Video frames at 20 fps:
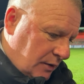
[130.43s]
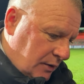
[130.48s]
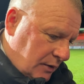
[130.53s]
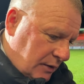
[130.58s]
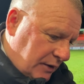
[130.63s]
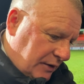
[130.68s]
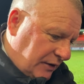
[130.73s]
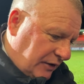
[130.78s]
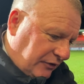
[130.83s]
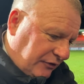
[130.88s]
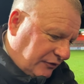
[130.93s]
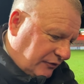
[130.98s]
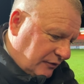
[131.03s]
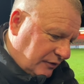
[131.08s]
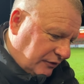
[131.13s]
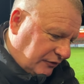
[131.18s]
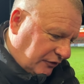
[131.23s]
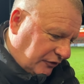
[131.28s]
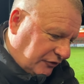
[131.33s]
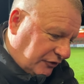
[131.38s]
it's
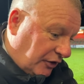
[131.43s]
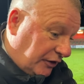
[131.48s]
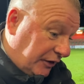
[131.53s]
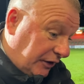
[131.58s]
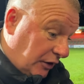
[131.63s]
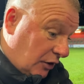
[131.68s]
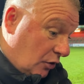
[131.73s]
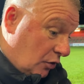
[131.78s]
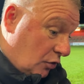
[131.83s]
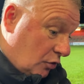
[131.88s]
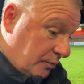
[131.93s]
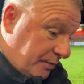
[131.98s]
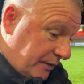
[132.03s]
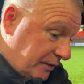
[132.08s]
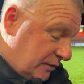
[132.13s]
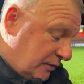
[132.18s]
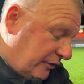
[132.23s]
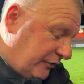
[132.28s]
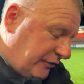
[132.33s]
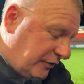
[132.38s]
a stunning goal.
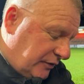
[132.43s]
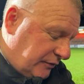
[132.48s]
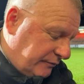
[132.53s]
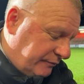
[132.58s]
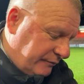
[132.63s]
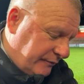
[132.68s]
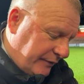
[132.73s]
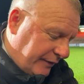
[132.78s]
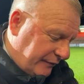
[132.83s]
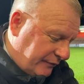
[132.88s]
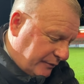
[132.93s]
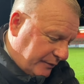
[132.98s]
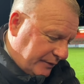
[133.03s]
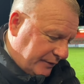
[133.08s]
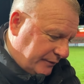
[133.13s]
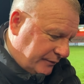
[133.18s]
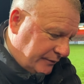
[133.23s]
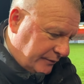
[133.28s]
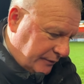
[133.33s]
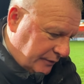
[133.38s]
But listen,
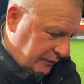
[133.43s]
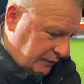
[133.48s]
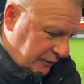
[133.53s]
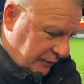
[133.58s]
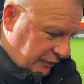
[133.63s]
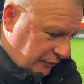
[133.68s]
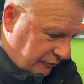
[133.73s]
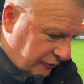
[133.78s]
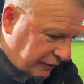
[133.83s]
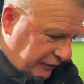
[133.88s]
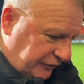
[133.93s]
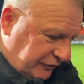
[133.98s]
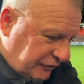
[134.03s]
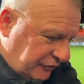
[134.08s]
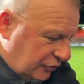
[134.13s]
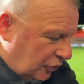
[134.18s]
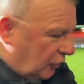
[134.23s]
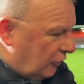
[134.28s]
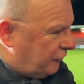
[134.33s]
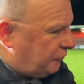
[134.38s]
everyone
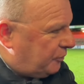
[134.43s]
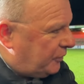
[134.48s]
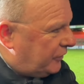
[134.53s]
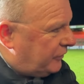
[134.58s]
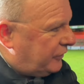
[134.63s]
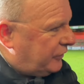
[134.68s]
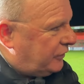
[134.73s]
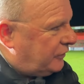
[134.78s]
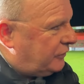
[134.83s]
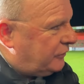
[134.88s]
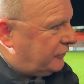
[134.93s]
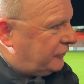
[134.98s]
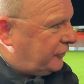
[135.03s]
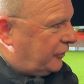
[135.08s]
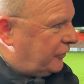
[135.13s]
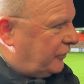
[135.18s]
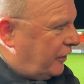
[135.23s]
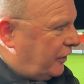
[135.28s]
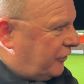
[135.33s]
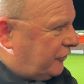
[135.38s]
races off. But they've
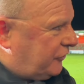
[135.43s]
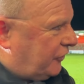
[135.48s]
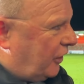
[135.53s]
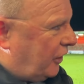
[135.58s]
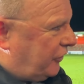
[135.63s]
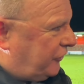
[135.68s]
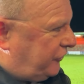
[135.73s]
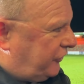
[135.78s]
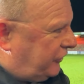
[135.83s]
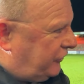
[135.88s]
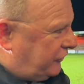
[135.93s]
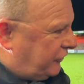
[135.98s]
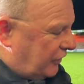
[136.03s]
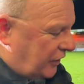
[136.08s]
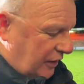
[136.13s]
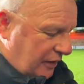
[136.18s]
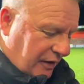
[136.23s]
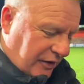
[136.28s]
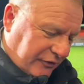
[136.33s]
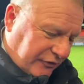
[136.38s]
done that at the start of the season, did
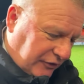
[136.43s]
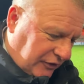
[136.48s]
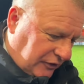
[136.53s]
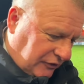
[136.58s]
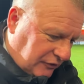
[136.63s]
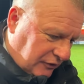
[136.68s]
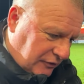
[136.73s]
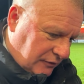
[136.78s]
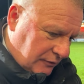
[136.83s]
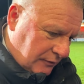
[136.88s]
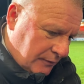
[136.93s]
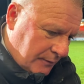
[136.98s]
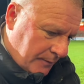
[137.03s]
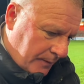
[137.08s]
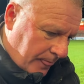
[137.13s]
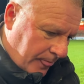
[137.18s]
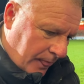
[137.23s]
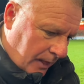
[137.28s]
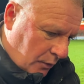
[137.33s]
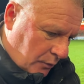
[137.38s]
it last season.
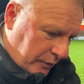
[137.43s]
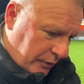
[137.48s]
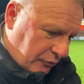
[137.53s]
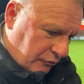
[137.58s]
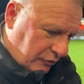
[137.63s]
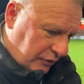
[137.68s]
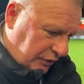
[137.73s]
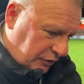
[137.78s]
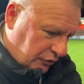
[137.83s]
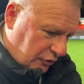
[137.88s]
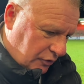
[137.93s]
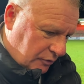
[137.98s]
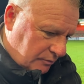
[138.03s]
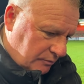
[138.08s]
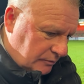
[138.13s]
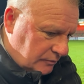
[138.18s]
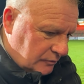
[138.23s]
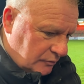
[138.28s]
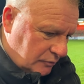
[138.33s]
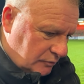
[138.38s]
We'll regroup.
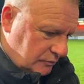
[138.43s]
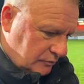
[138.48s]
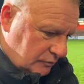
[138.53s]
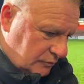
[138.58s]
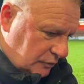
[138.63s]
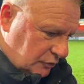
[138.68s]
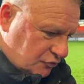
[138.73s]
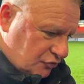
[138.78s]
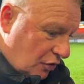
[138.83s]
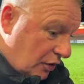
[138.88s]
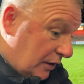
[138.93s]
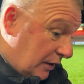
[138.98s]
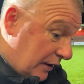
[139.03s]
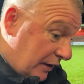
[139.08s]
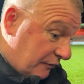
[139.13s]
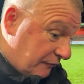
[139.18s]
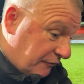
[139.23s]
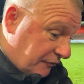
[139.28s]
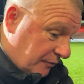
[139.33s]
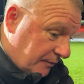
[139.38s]
We'll try and
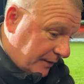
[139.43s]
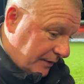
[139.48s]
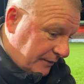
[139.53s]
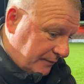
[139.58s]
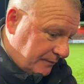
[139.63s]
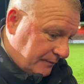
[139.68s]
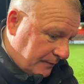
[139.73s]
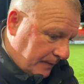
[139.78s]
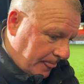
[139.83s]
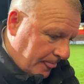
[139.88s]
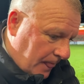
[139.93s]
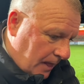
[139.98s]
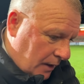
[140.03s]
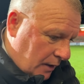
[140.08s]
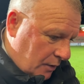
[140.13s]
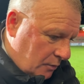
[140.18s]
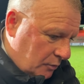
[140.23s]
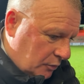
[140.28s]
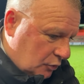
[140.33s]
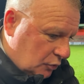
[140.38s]
learn from it.
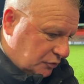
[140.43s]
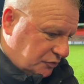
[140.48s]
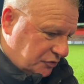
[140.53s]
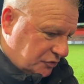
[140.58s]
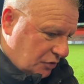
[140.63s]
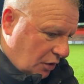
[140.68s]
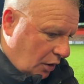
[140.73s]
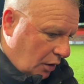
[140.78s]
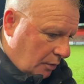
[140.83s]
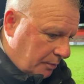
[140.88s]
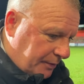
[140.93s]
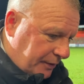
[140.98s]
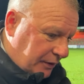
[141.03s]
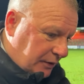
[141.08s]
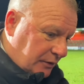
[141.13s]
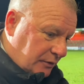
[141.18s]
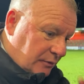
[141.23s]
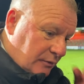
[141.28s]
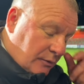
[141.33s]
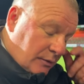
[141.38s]
And we'll go to
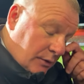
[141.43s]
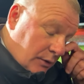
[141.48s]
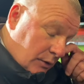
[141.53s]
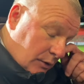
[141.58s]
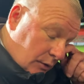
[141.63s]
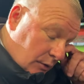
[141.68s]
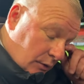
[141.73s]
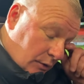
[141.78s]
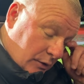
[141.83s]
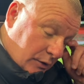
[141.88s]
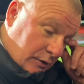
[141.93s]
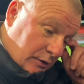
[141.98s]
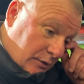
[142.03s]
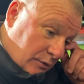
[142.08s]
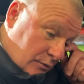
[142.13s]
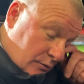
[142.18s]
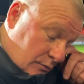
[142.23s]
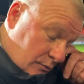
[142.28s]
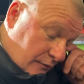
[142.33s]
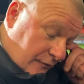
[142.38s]
Derby.
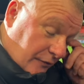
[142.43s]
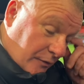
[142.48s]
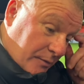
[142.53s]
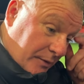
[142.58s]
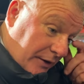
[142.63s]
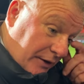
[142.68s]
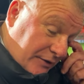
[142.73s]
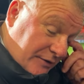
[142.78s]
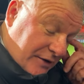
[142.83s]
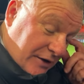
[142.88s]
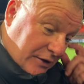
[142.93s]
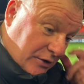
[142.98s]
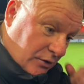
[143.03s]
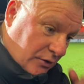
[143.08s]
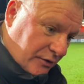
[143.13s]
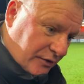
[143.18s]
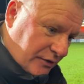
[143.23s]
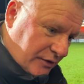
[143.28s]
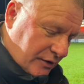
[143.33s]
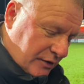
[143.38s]
And for me, take
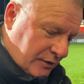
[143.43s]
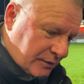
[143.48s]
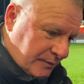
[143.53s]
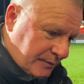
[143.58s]
on the,